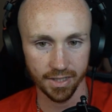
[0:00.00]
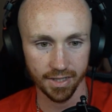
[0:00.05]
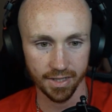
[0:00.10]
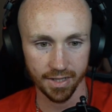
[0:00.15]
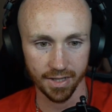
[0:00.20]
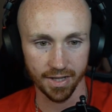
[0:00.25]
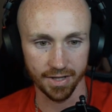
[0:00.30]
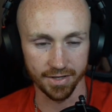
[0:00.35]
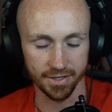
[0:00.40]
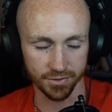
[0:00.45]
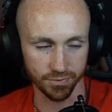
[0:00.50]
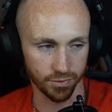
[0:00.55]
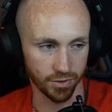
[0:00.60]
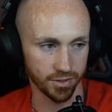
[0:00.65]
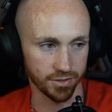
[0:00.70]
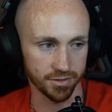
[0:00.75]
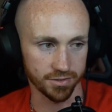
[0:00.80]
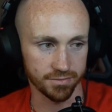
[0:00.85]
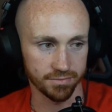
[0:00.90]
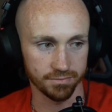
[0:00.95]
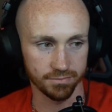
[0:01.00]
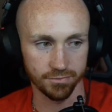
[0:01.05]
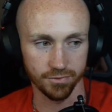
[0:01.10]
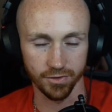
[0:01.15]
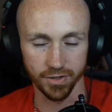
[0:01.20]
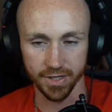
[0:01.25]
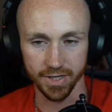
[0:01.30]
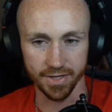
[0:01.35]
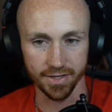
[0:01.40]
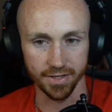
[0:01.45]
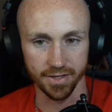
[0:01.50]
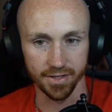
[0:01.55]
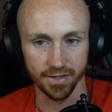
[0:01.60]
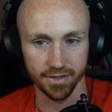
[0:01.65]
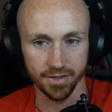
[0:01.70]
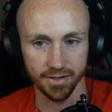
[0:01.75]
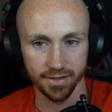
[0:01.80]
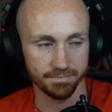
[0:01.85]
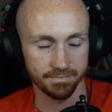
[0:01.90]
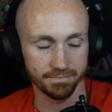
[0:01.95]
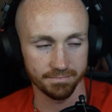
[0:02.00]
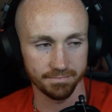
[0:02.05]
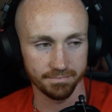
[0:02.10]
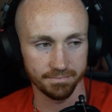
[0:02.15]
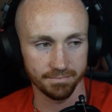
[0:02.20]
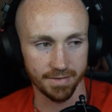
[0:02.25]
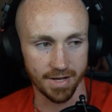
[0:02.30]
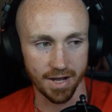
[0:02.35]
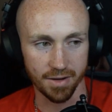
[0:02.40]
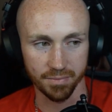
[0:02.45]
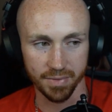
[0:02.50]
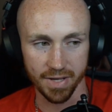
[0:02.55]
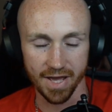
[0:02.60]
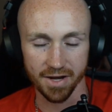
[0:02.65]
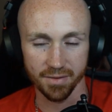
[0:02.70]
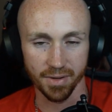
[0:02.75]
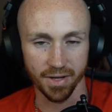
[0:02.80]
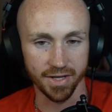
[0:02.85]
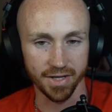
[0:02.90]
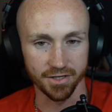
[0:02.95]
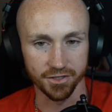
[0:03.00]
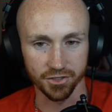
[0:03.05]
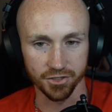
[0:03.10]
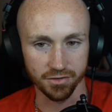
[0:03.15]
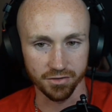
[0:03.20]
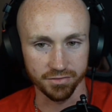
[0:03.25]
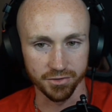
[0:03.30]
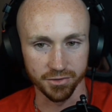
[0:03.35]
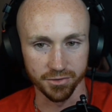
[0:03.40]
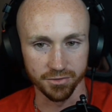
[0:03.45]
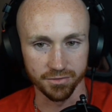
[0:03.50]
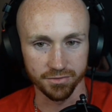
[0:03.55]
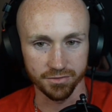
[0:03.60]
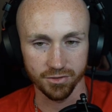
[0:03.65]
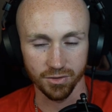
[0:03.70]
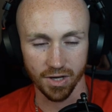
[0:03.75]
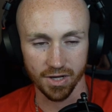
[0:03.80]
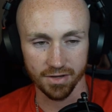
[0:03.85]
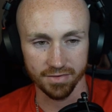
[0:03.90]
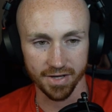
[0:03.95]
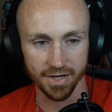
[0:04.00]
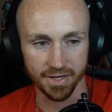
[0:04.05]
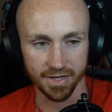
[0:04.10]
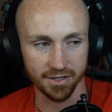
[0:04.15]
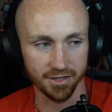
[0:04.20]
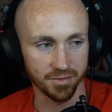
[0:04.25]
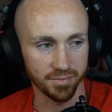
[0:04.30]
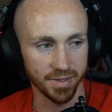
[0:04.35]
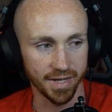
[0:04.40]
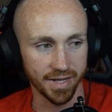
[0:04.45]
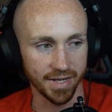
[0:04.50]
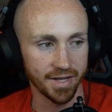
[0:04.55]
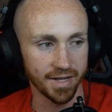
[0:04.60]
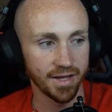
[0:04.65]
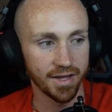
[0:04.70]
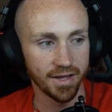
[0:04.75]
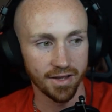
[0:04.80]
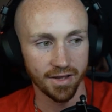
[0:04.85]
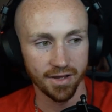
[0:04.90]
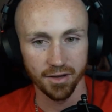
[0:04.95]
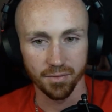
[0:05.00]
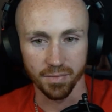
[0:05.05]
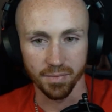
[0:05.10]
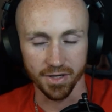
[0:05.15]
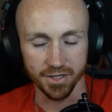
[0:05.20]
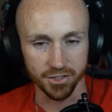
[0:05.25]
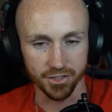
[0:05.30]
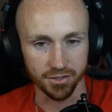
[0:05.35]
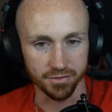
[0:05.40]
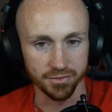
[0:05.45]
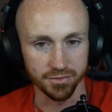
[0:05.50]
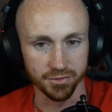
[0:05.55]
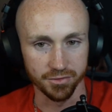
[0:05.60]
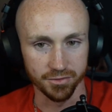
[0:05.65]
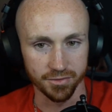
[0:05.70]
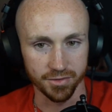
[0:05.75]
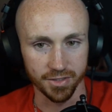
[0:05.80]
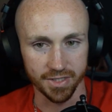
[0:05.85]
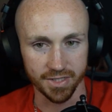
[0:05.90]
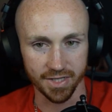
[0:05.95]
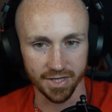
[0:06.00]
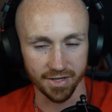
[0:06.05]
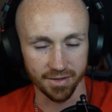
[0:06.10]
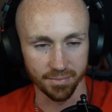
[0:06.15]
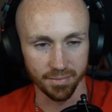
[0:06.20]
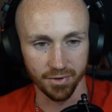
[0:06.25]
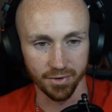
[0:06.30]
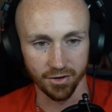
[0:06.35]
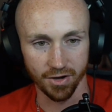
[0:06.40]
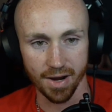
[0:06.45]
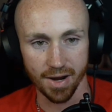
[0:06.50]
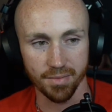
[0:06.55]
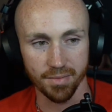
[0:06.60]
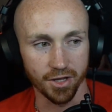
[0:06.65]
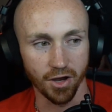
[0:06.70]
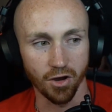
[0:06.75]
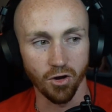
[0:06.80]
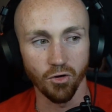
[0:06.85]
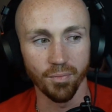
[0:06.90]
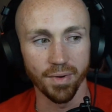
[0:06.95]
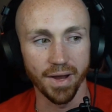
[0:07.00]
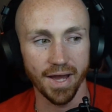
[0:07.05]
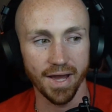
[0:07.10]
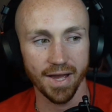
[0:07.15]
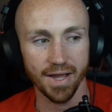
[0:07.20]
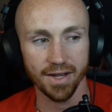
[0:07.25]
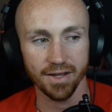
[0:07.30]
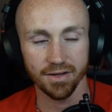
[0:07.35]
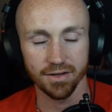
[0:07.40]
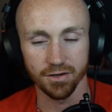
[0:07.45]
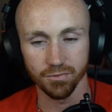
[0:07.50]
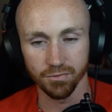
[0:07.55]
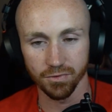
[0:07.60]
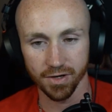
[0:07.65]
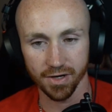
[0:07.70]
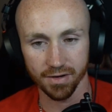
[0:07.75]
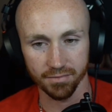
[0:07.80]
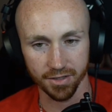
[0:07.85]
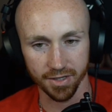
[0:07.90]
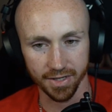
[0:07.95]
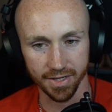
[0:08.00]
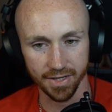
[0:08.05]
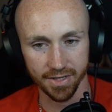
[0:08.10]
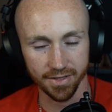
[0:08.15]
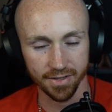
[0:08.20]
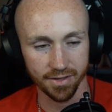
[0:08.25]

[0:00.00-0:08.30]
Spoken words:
And this works for anything. I'm bad about eating junk food, so I've had to cut back my junk food. Instead of grabbing the whole bag of what I'm going to eat,